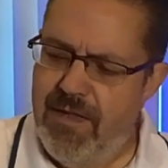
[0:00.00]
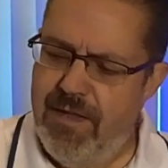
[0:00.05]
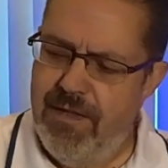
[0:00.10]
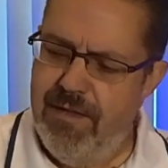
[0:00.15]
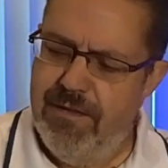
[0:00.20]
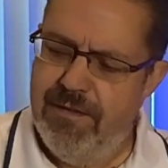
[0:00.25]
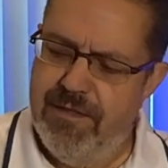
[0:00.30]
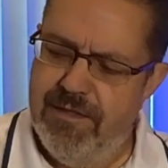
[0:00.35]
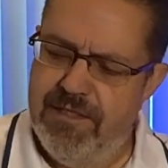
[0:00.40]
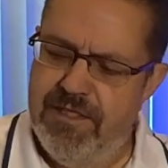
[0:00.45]

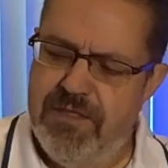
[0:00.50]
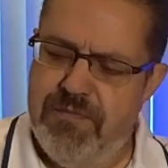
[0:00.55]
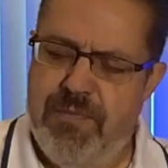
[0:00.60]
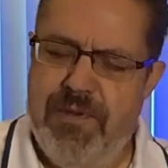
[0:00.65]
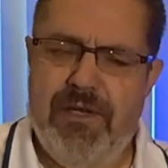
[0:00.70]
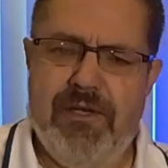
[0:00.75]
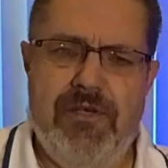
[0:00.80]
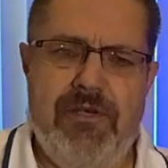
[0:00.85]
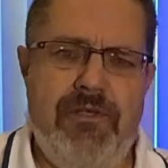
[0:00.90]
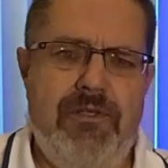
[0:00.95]
this has
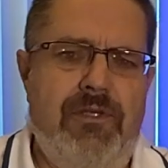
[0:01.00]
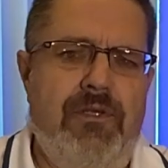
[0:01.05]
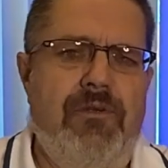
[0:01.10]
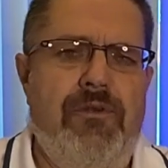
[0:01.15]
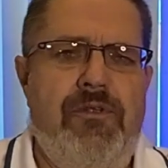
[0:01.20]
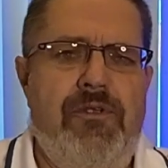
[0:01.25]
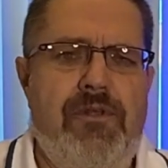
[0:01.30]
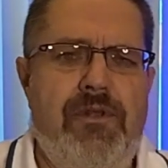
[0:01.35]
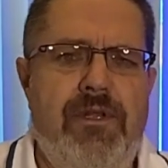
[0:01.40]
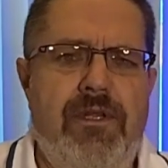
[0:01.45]
been a good little
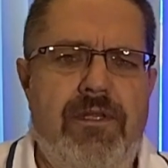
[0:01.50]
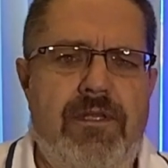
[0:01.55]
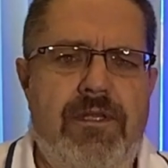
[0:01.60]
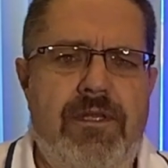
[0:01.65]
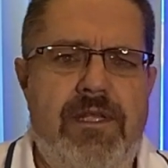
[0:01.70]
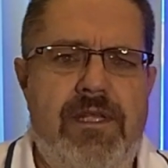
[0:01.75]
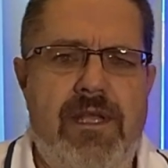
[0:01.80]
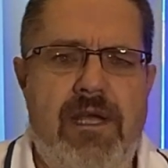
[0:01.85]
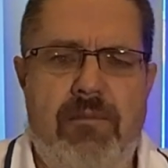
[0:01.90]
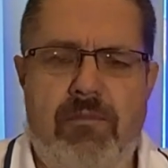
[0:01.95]
unit,
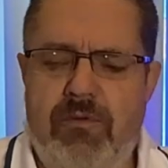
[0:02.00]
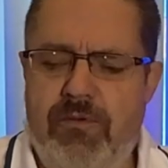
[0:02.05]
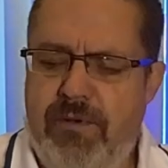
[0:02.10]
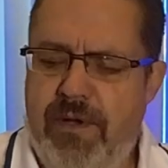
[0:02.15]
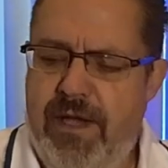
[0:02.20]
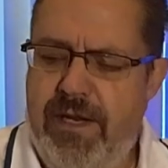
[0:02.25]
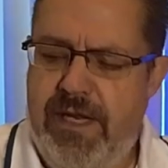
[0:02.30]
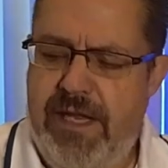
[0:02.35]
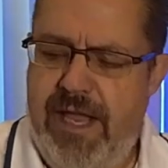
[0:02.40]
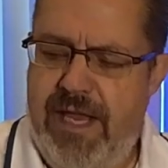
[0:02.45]
the Blue
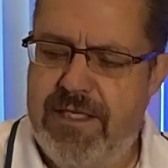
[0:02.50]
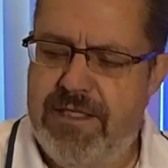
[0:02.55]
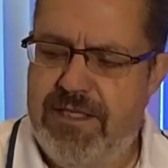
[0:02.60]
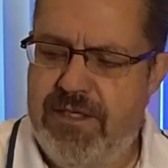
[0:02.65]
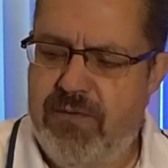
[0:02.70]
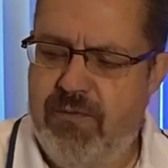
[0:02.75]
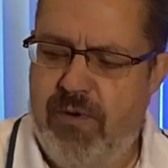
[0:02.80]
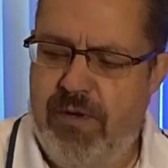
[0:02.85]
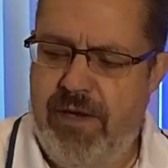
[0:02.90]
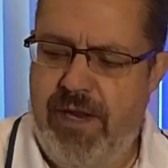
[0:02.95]
Eddy AC
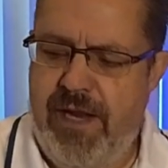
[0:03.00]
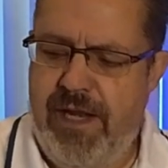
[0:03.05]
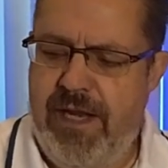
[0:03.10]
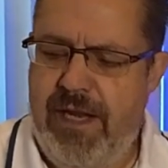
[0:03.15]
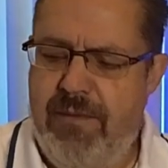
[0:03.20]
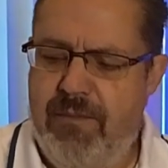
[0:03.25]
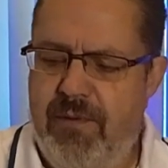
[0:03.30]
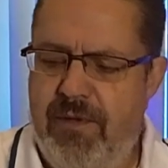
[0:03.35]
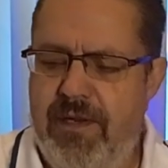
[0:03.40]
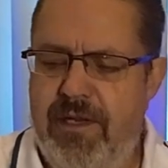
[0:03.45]

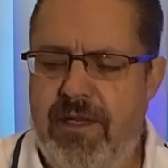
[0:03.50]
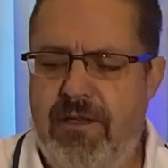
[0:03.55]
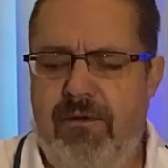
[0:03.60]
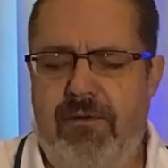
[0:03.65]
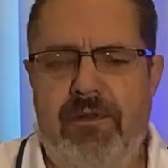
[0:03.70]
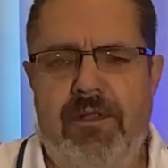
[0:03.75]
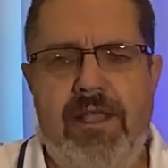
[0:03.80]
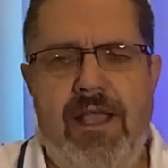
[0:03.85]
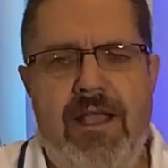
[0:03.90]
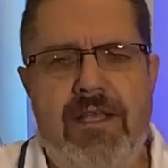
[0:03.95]
180, but it
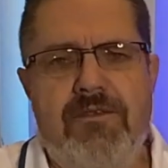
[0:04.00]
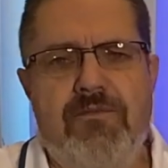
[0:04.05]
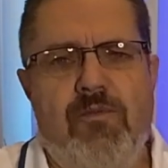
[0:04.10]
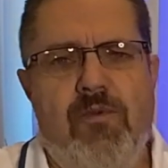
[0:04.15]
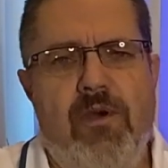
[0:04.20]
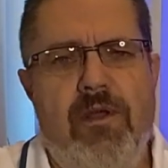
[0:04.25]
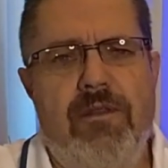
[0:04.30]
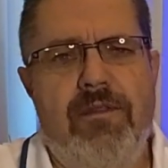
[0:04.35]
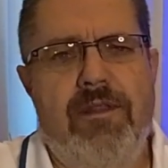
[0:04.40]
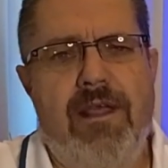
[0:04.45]
only has
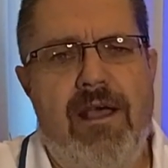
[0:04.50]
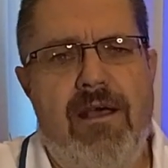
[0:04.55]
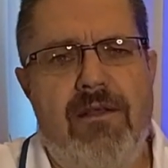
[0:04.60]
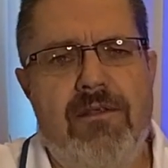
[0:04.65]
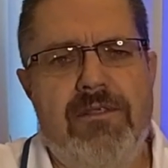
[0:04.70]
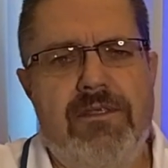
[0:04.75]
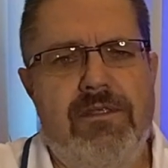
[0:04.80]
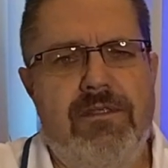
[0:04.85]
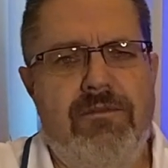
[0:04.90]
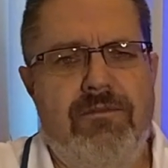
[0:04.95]

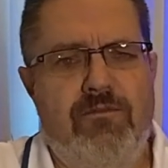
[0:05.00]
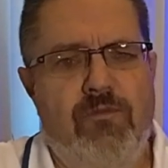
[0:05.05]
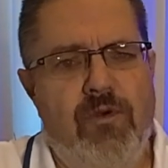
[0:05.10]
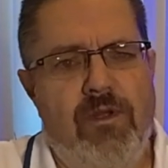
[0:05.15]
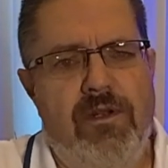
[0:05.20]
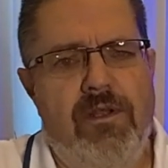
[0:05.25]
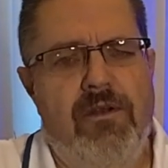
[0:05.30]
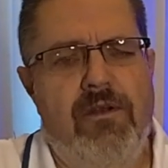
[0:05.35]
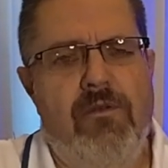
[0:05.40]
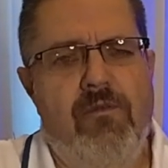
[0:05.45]

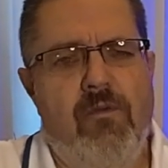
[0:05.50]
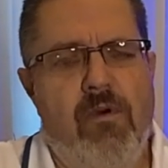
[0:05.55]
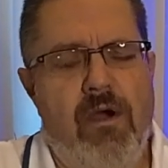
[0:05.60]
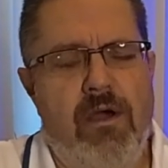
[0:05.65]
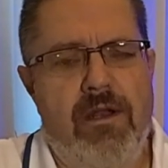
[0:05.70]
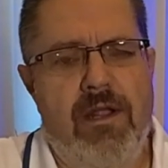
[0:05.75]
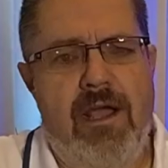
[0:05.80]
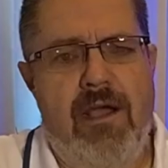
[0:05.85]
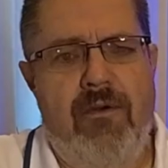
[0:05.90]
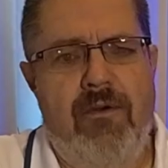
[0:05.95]
1,100
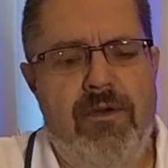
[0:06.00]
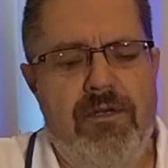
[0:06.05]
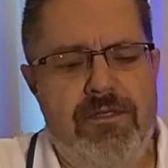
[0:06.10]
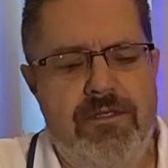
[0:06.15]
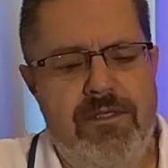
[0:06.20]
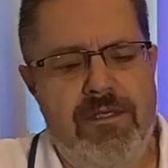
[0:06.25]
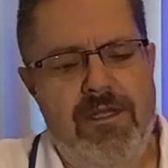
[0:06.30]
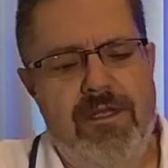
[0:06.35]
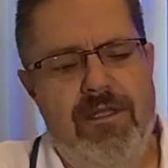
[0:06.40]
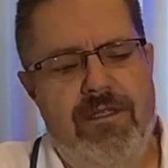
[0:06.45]
watt hours.
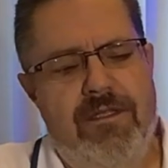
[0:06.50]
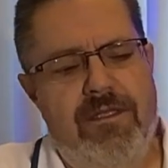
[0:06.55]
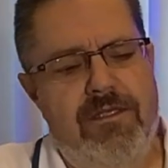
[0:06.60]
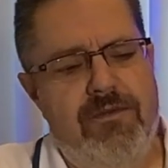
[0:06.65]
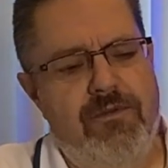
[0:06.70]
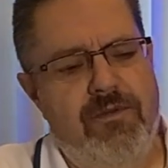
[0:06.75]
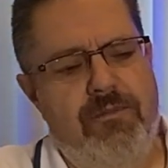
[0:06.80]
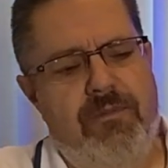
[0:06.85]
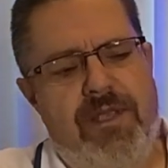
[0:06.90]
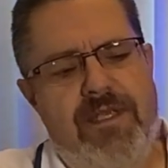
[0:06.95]
This
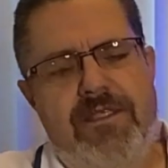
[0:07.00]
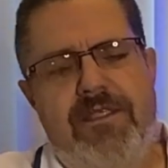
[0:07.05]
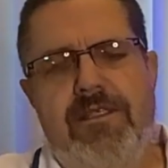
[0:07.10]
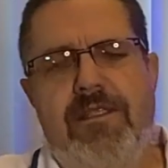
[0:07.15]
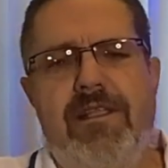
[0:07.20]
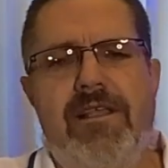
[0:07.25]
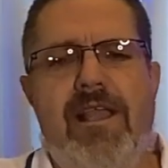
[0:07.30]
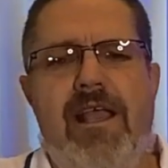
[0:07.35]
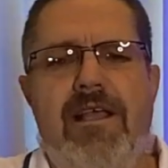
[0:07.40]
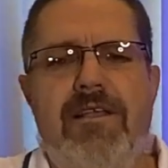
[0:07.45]
one
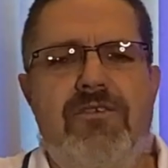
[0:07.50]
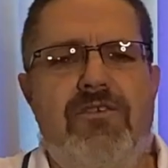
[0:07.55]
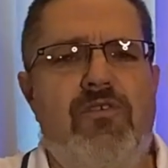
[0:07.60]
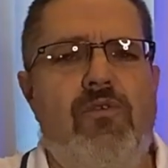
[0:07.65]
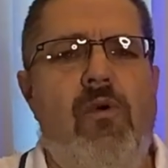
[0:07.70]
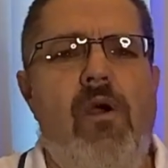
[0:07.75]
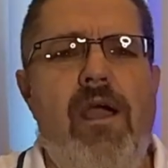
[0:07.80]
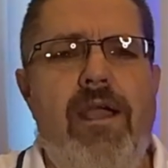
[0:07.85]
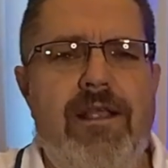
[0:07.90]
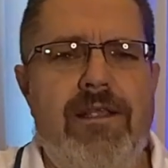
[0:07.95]
basically has
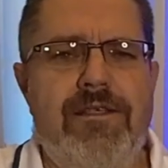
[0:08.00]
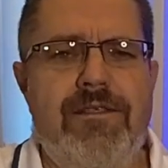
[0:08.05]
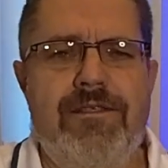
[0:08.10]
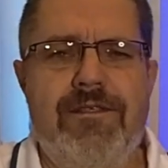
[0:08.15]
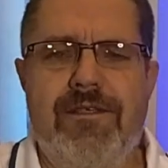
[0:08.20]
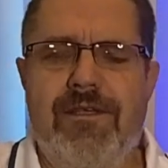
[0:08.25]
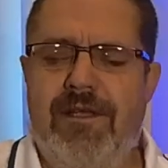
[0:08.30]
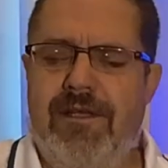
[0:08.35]
twice.